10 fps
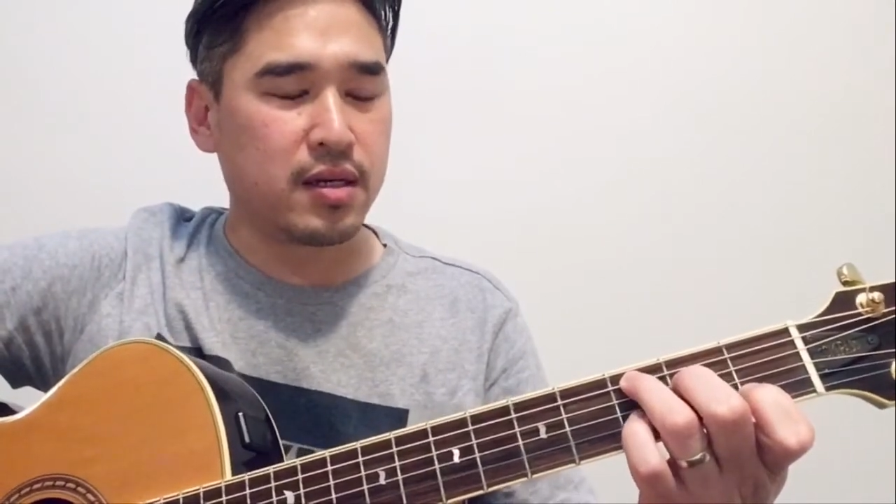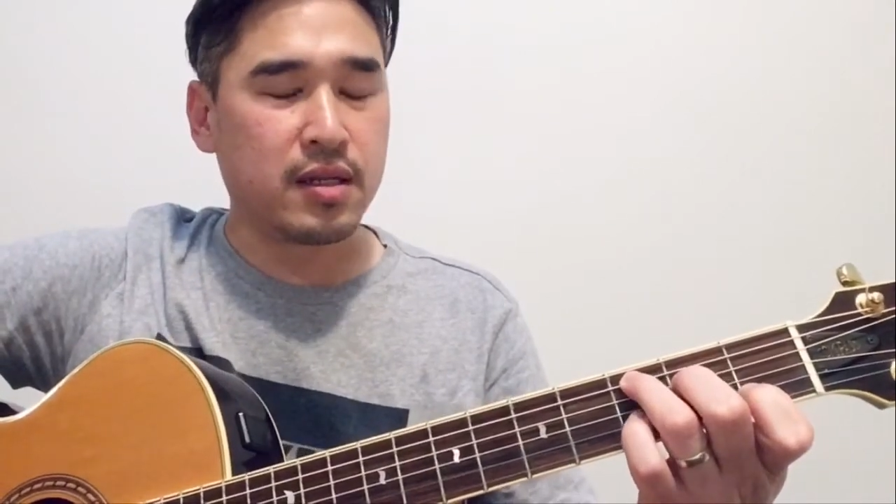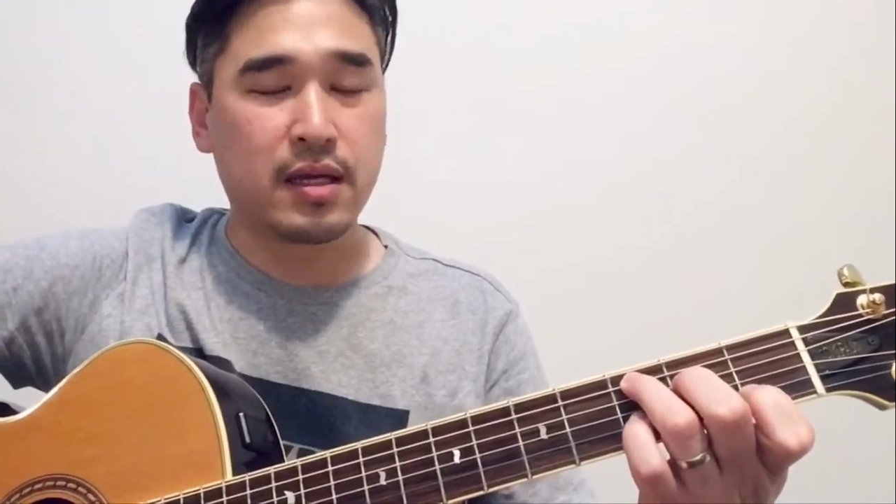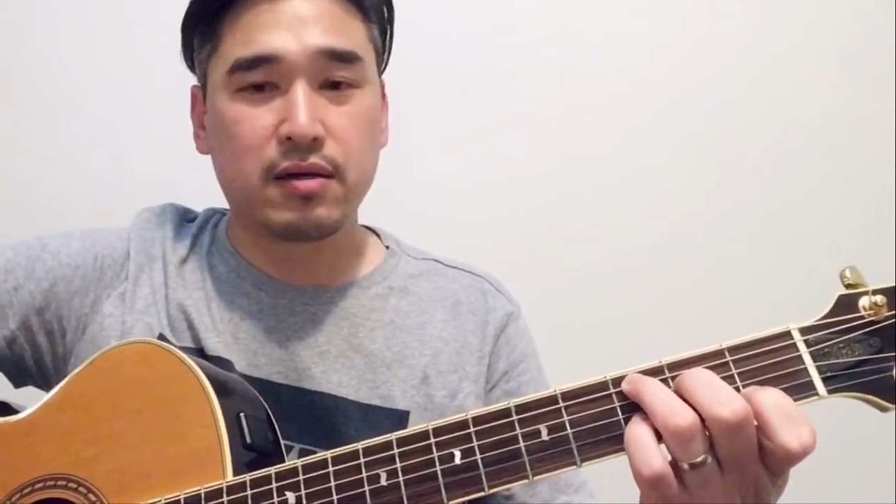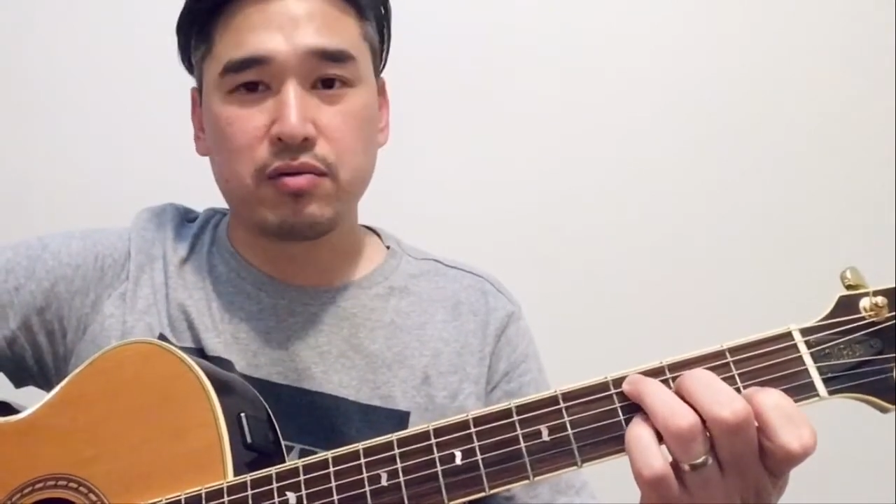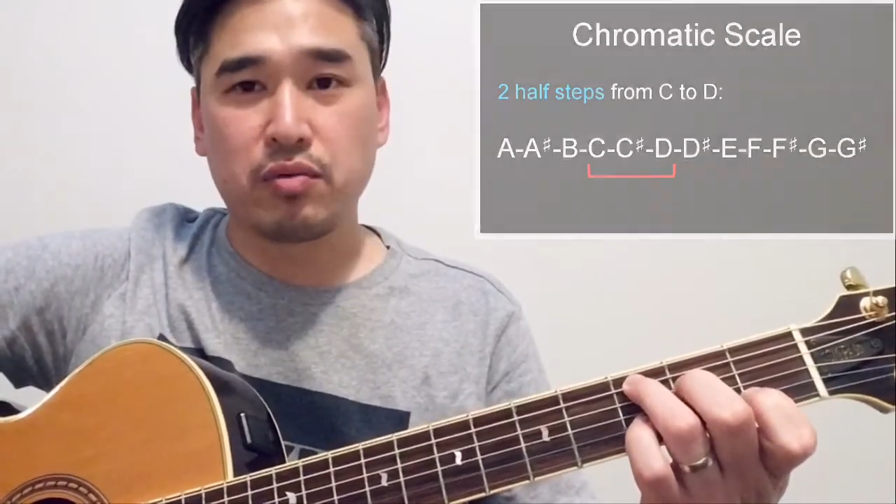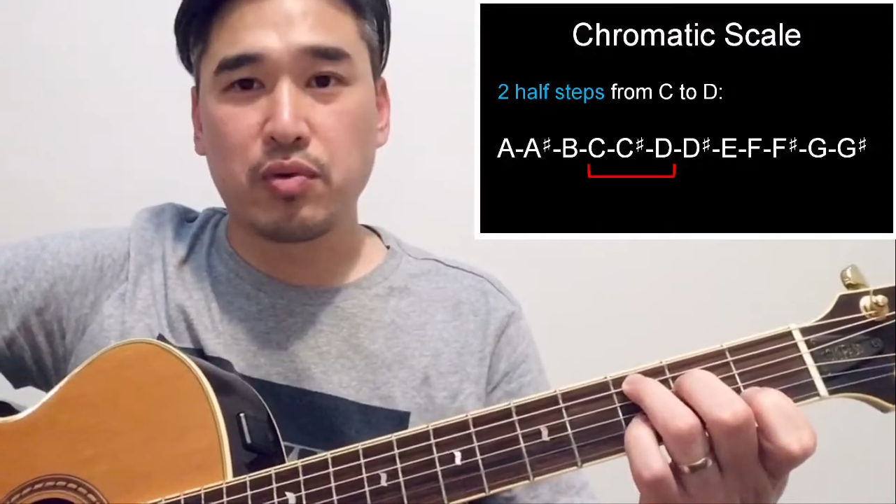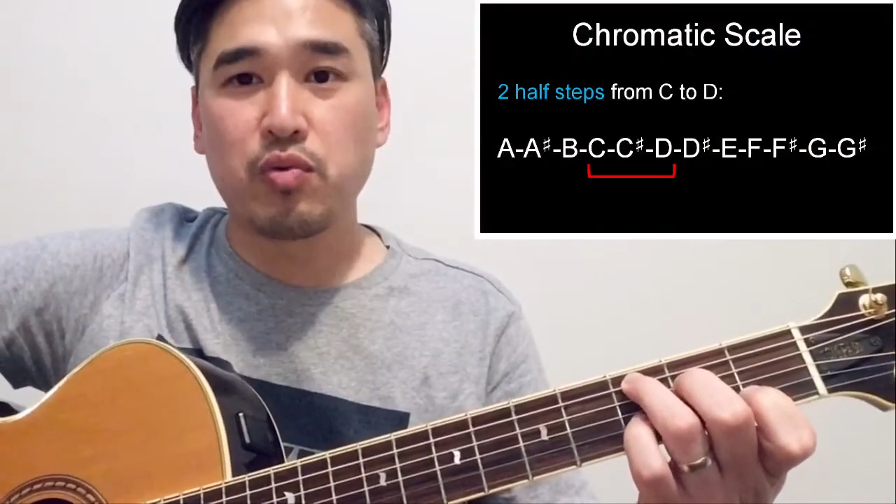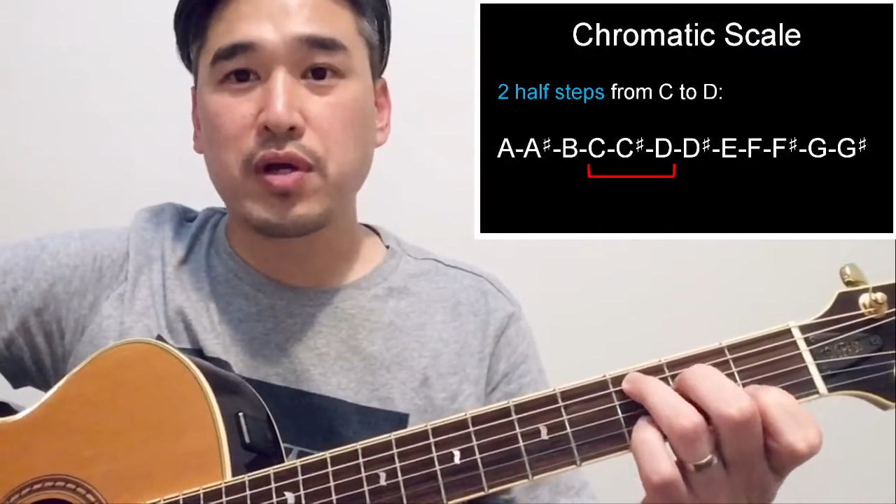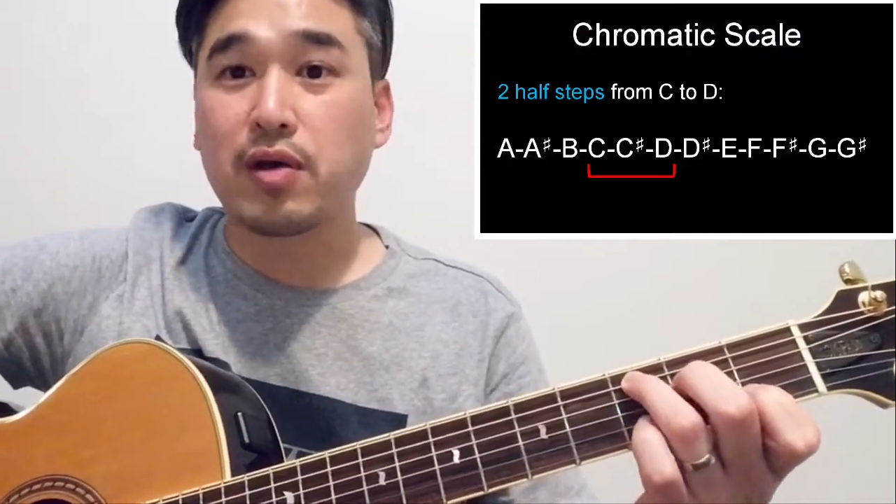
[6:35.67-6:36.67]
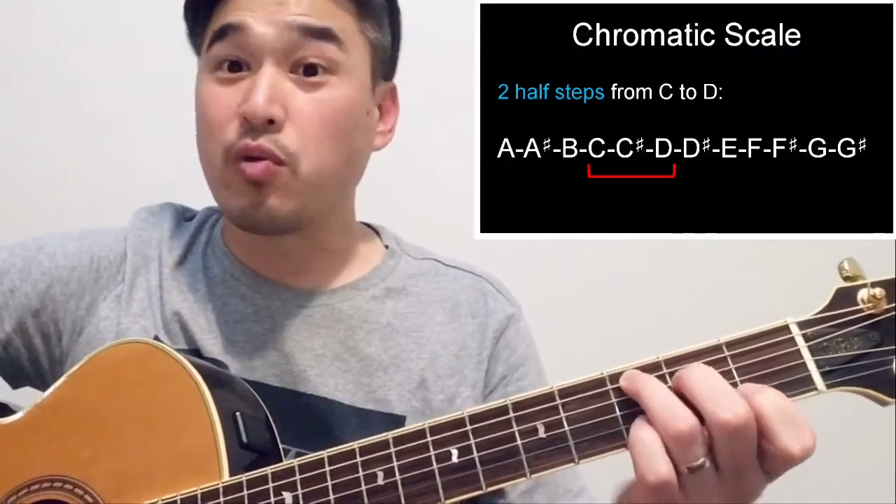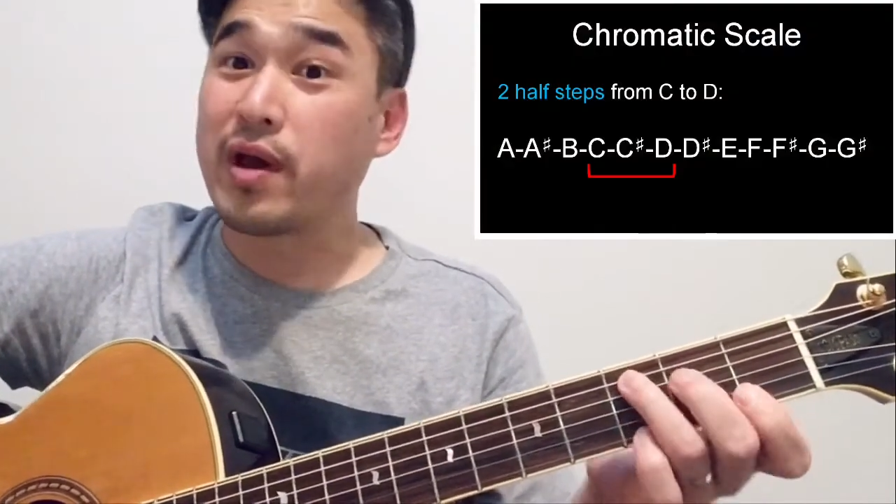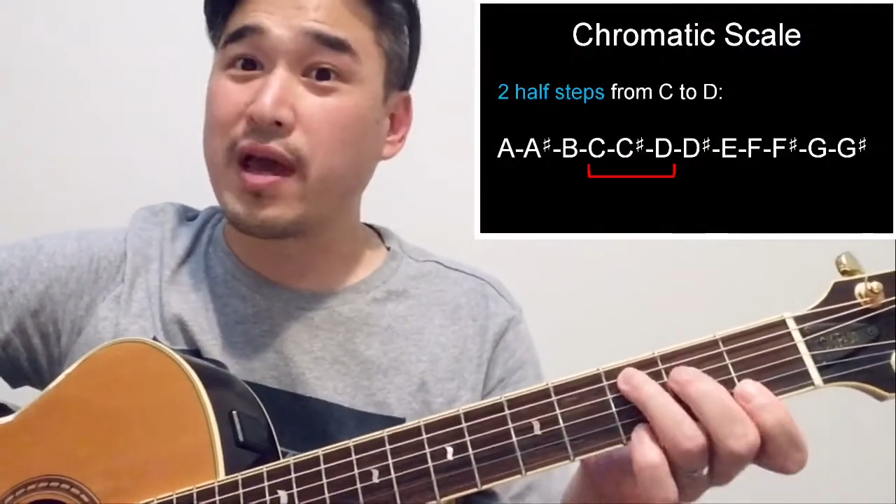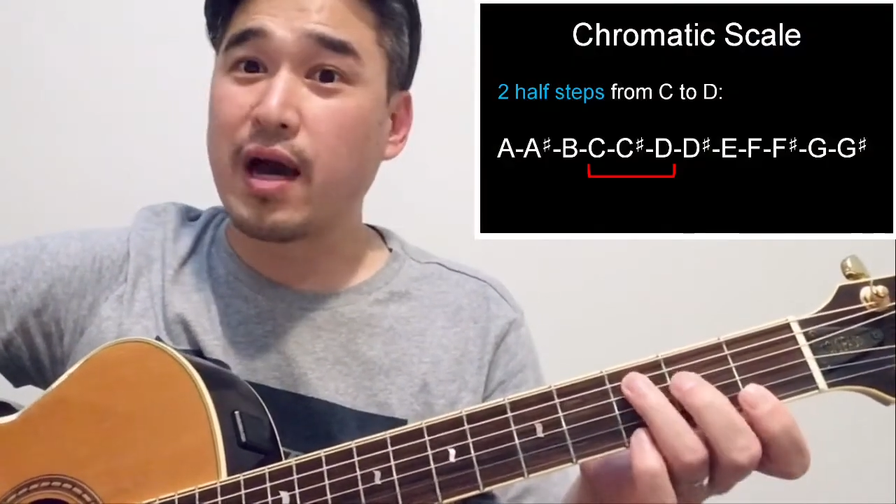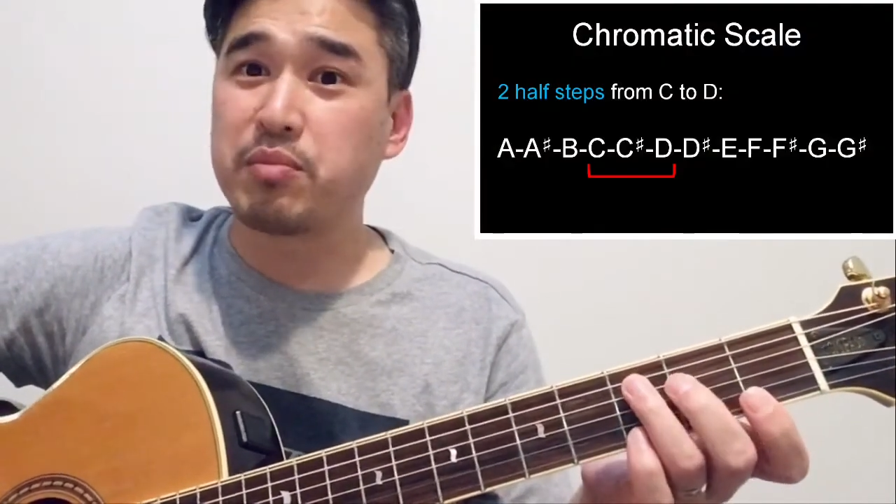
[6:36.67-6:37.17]
Now we will work our
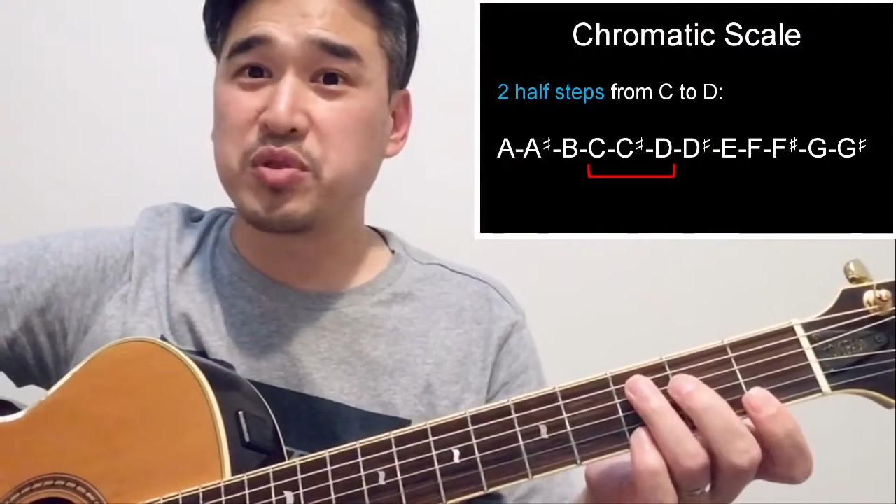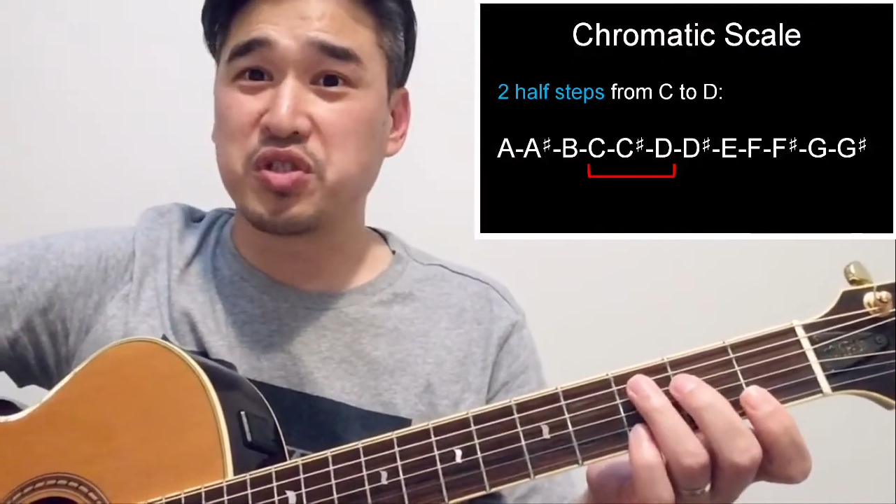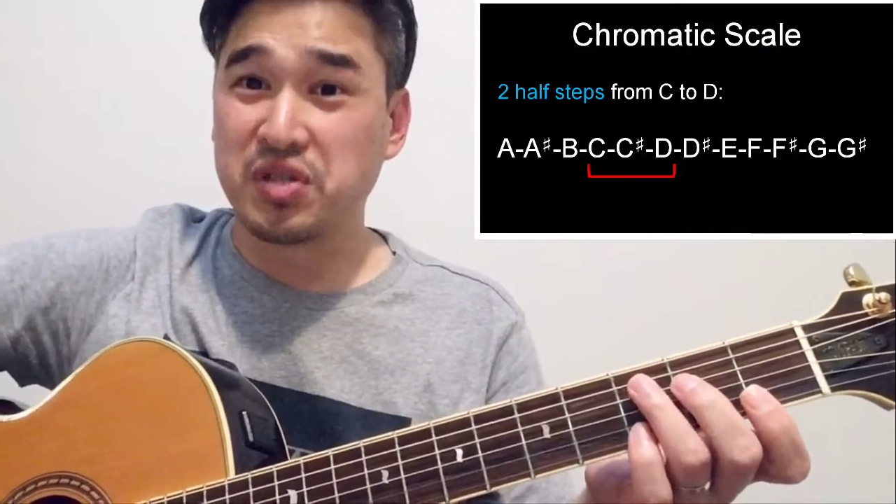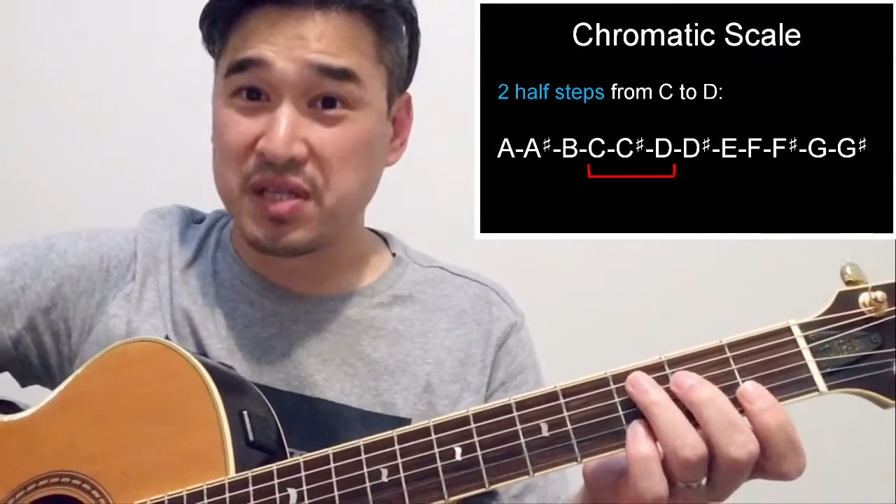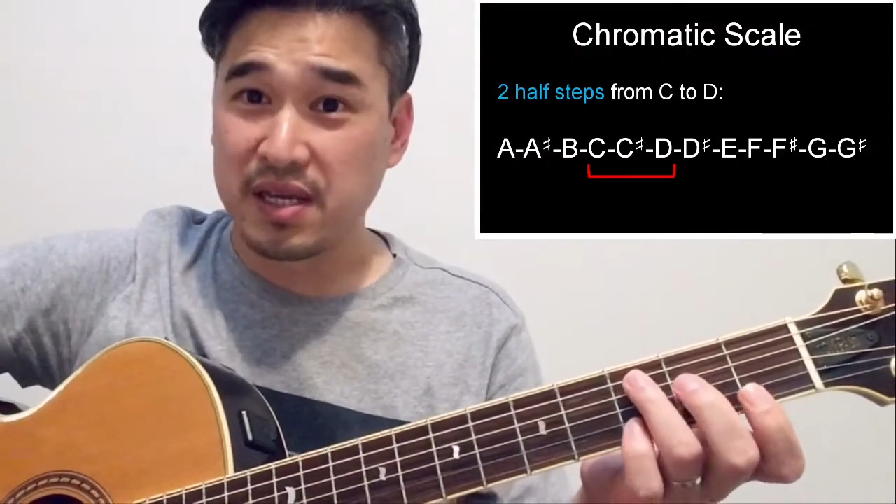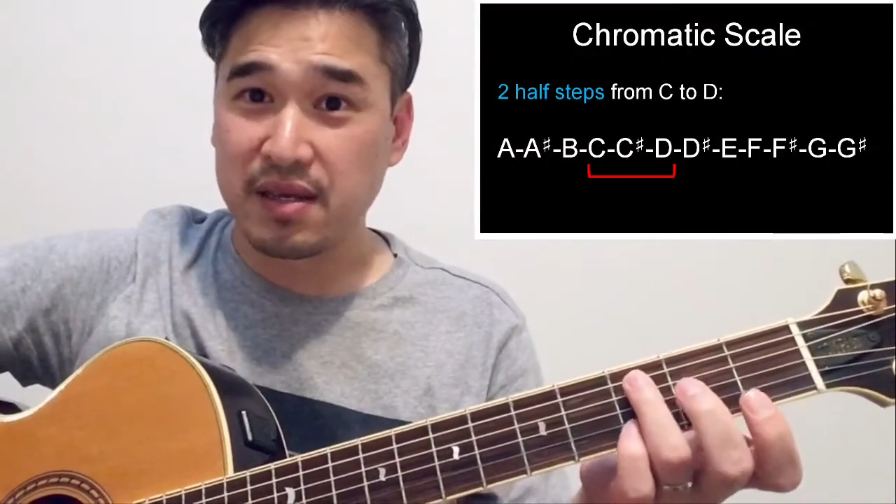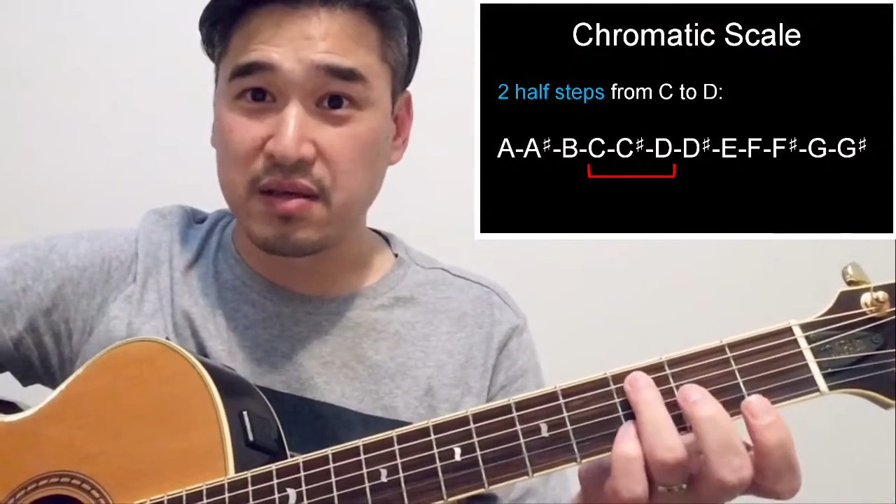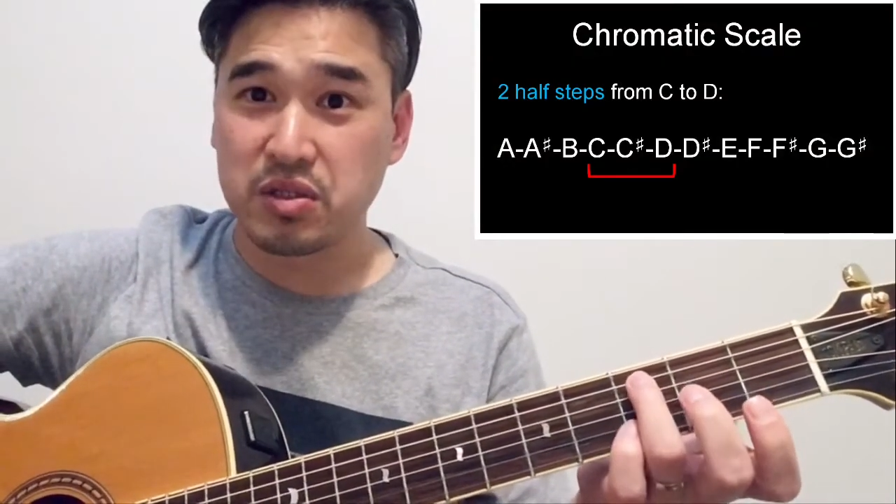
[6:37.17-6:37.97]
way up to D